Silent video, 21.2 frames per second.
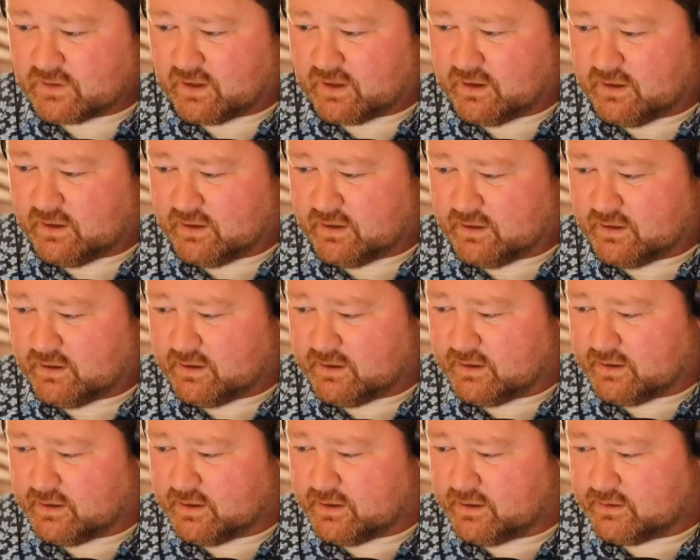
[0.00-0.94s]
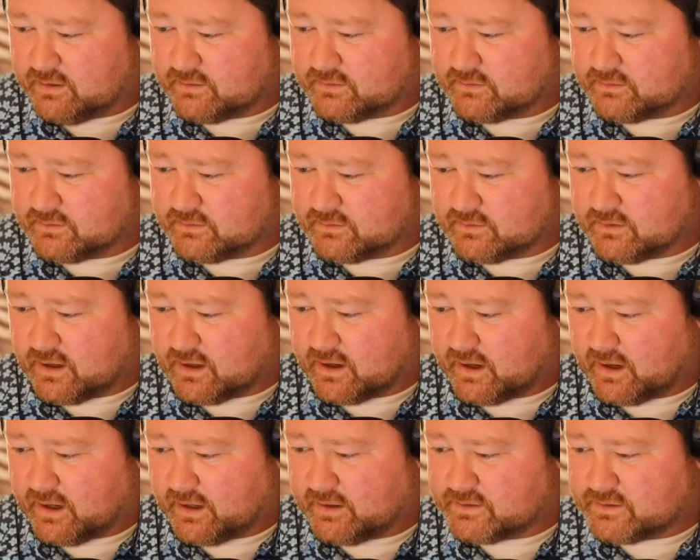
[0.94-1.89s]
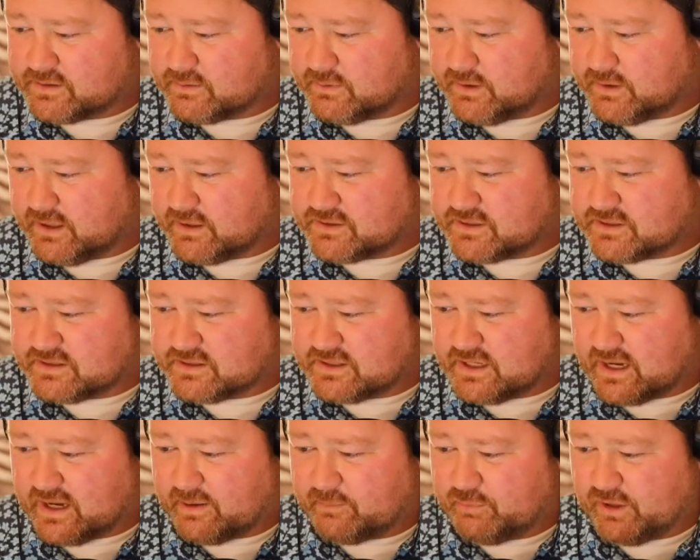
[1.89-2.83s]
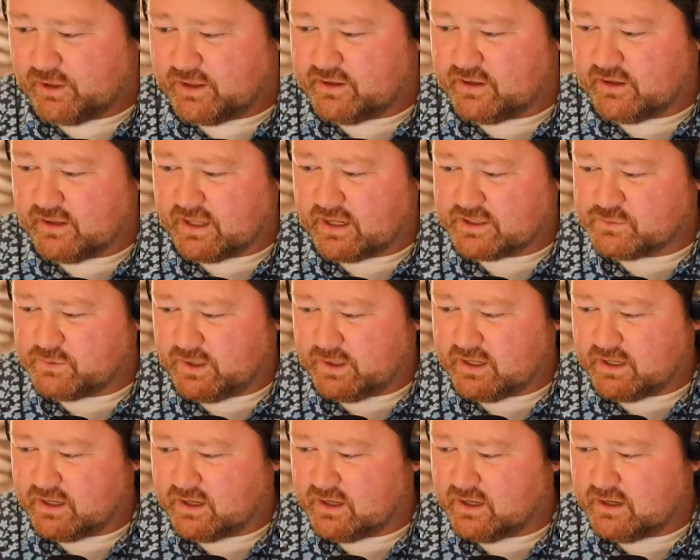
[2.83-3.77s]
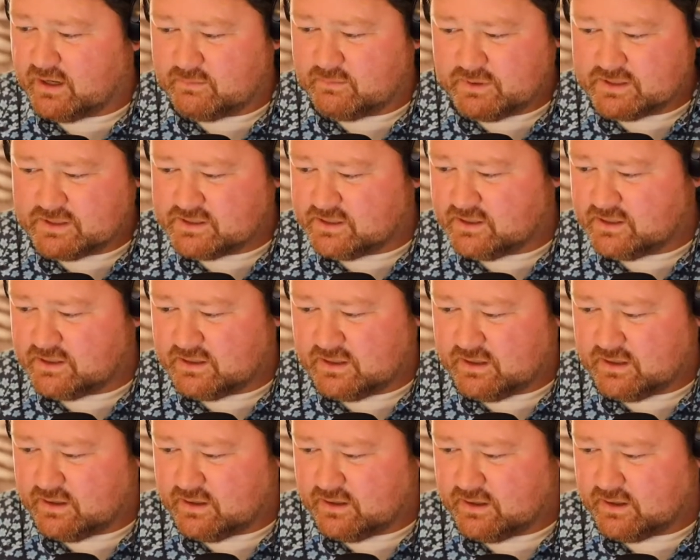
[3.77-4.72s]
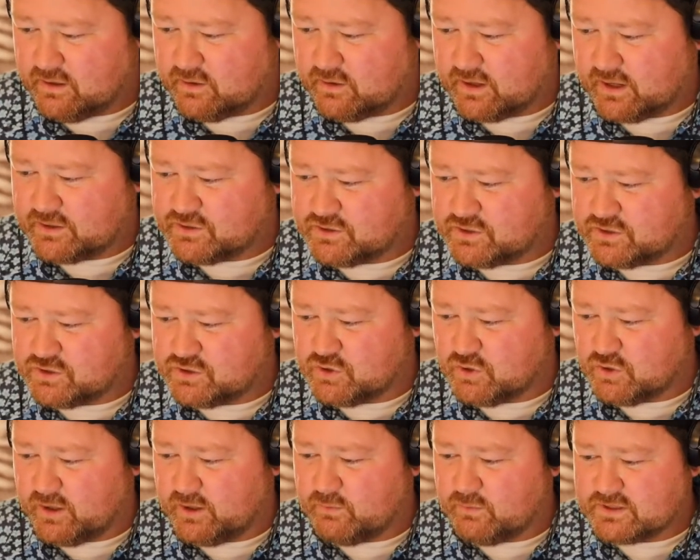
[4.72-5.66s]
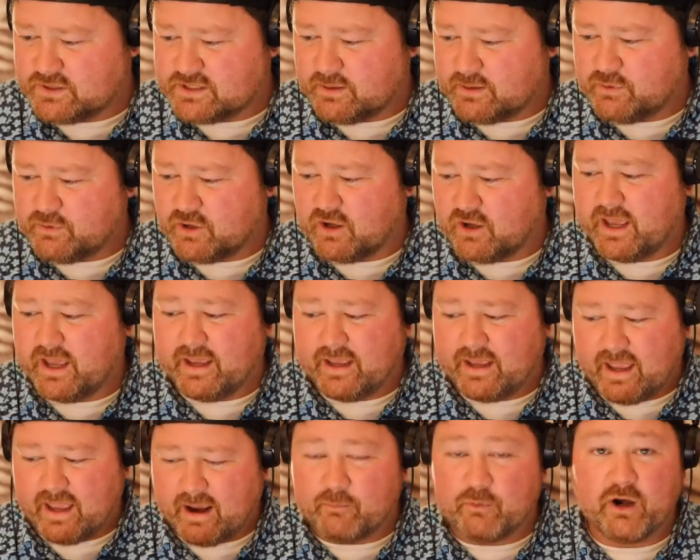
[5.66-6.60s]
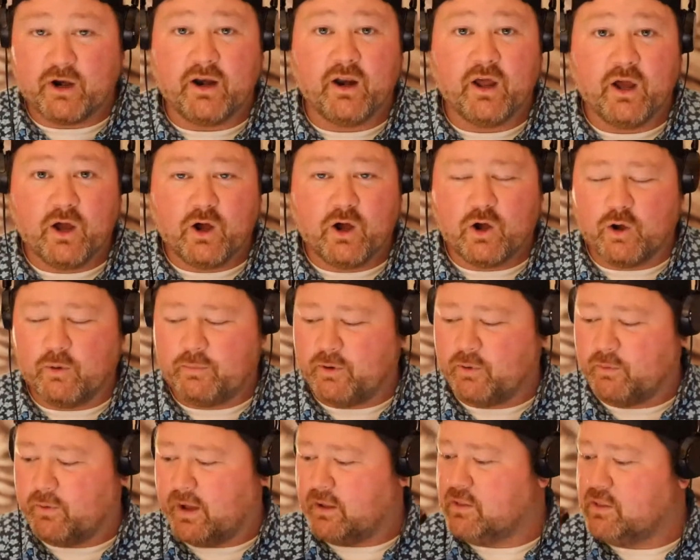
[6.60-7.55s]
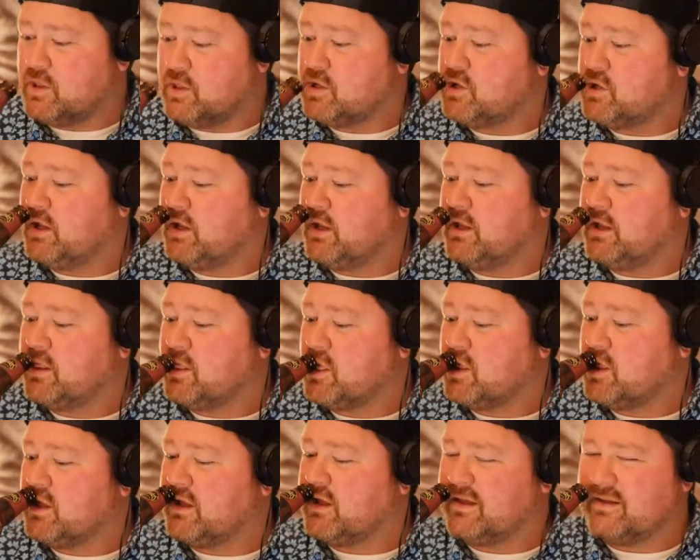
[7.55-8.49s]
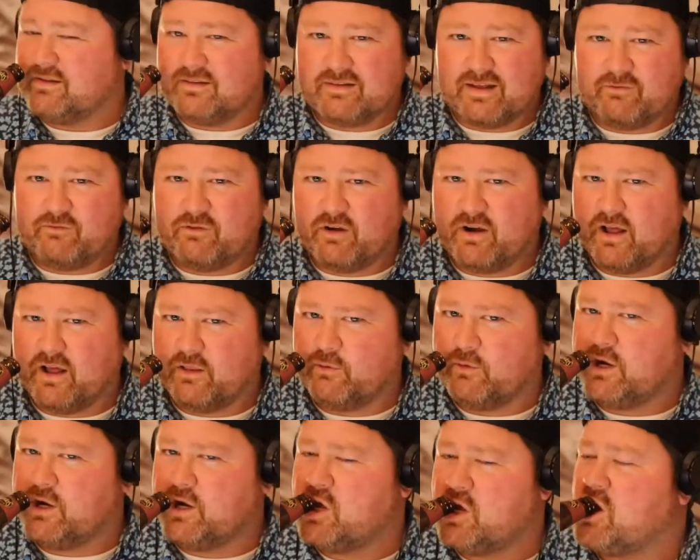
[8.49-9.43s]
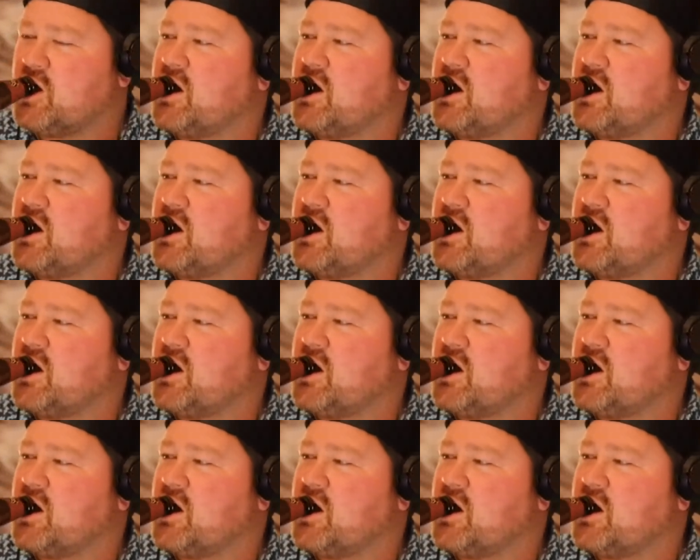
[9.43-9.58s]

All right. Somebody else says, yeah, I played there last weekend. Busy. Okay. Just join. What's up, y'all? Hey, Cameron. Hope you're well. Is it time for another one?